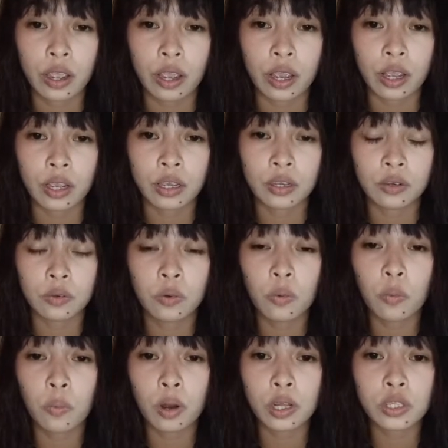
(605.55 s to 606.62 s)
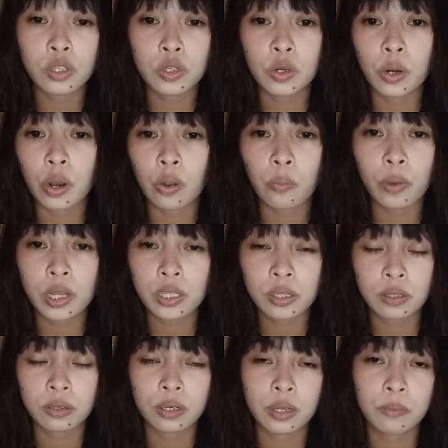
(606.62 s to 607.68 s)
and who wants to
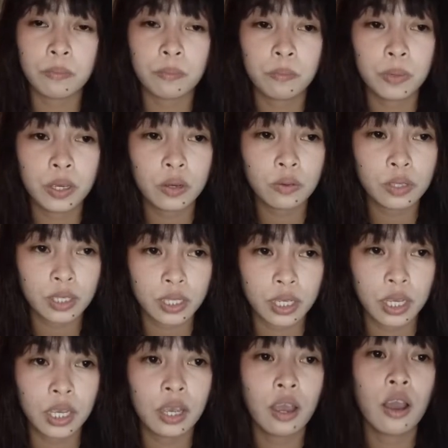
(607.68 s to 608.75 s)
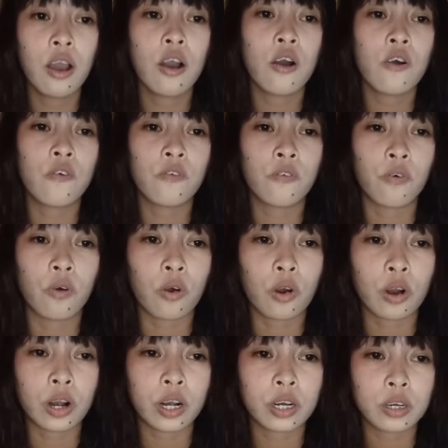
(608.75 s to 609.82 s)
request to the BOC
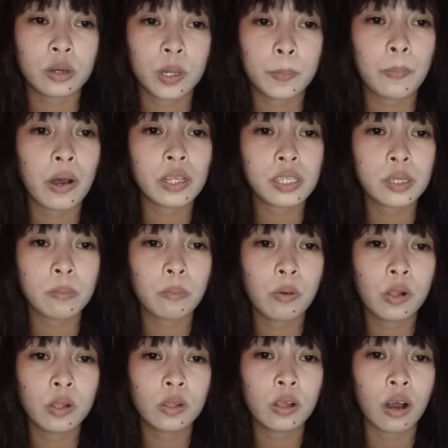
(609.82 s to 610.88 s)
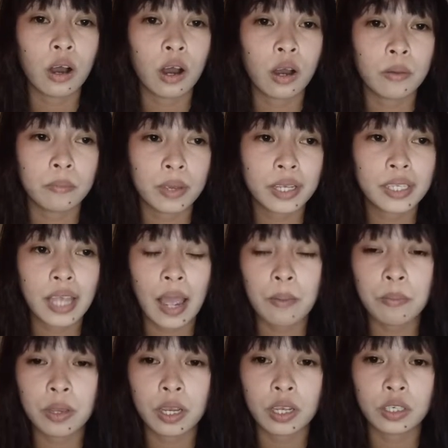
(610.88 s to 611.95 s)
for the possible
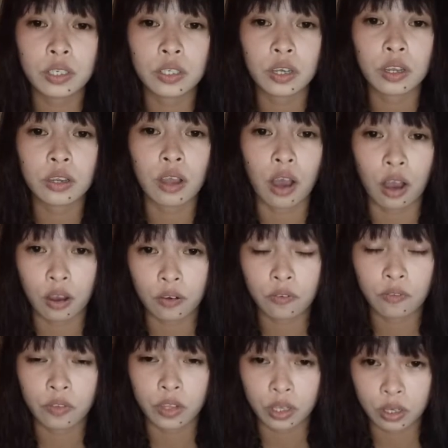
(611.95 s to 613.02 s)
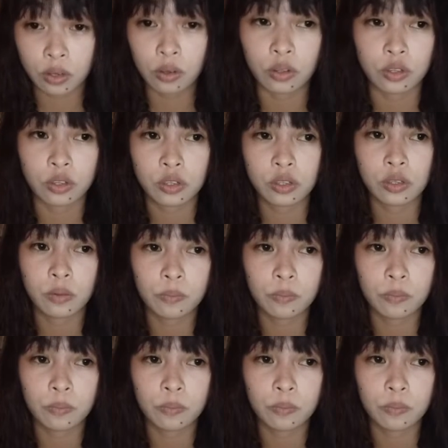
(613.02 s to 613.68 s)
examination of the goods.